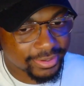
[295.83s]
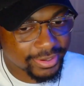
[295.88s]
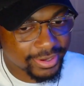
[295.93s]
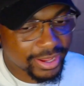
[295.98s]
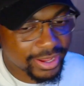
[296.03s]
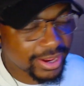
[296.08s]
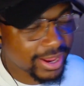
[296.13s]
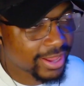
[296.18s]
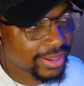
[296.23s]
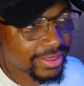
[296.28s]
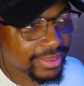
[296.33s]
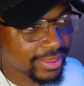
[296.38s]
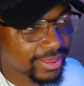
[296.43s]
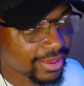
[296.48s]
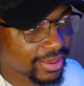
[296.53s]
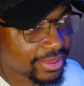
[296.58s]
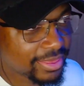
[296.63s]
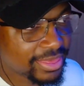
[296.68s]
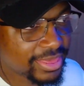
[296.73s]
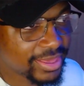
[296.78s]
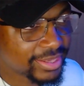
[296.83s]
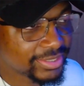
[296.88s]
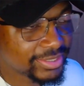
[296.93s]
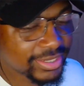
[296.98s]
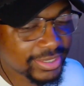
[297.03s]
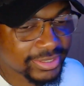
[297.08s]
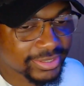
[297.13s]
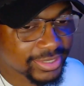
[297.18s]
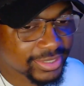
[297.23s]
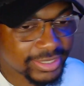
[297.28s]
This
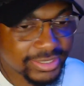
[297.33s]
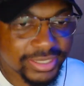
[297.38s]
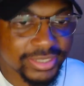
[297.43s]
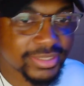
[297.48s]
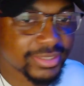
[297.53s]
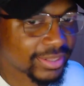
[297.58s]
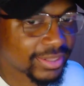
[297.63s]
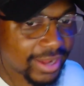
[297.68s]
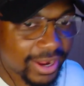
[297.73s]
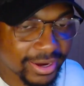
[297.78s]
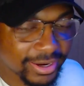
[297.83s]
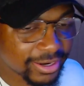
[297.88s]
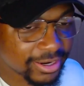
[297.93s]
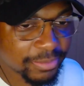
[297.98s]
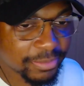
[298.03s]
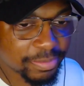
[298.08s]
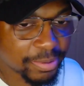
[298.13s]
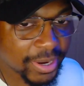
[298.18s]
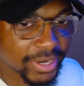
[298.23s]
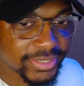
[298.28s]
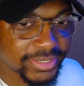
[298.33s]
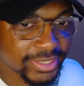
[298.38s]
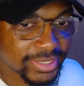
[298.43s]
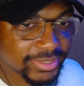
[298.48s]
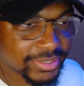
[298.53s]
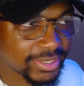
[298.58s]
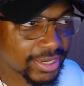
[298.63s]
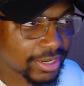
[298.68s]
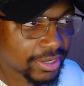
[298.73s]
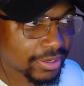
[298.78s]
is not a good
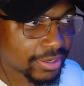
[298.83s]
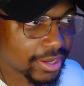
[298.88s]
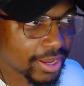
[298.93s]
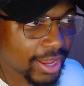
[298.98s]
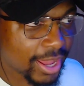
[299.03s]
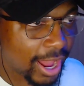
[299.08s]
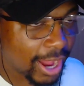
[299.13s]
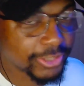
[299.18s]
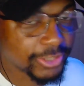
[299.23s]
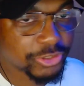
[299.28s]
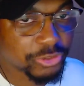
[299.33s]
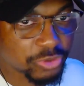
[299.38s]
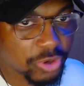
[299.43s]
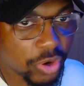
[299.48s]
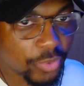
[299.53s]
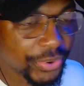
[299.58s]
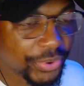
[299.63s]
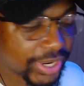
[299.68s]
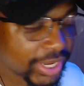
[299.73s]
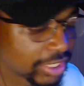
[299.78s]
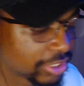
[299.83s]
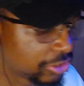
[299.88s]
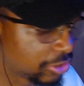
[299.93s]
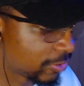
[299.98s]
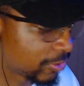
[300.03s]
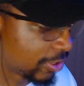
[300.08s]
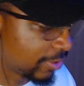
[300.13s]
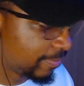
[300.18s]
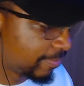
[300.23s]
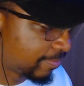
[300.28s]
presidency. I do hope we get a
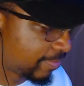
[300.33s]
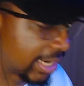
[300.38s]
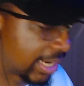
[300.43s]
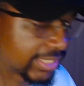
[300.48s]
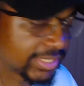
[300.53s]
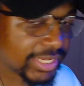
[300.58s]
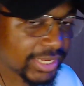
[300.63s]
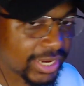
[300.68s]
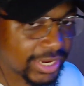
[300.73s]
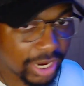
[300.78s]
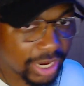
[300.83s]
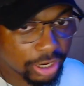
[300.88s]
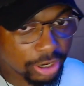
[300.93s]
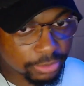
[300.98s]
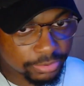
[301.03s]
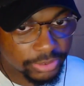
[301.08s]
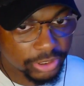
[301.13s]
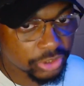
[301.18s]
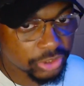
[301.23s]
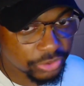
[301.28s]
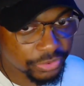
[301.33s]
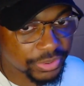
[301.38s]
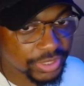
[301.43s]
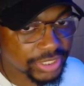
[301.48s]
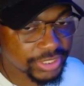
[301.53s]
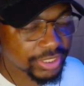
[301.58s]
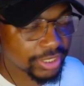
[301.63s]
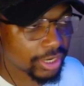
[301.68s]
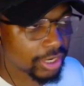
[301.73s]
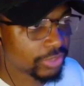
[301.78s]
new president, and I hope the new one
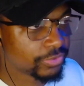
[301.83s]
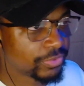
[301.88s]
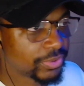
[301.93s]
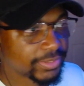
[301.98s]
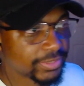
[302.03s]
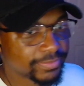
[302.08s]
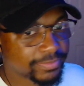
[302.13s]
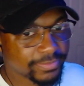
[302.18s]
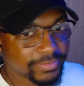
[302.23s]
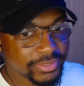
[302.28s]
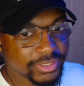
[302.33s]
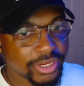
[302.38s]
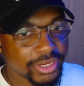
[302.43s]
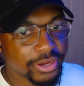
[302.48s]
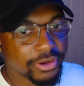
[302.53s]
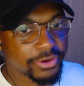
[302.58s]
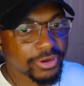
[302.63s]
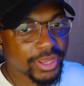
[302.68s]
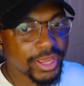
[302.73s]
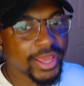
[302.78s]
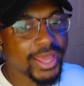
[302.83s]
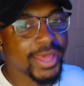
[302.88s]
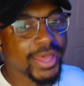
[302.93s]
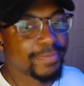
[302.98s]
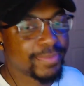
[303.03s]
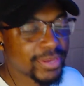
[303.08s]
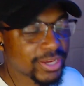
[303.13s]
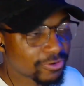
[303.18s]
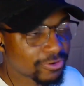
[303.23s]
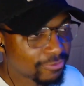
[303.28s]
is a good one. So
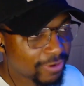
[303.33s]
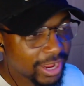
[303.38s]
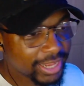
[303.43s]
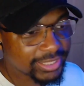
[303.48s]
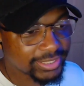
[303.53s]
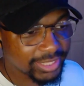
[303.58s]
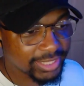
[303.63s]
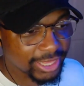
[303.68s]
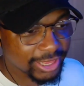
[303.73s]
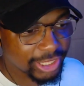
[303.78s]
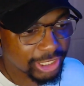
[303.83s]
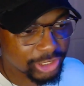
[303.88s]
pick wisely in the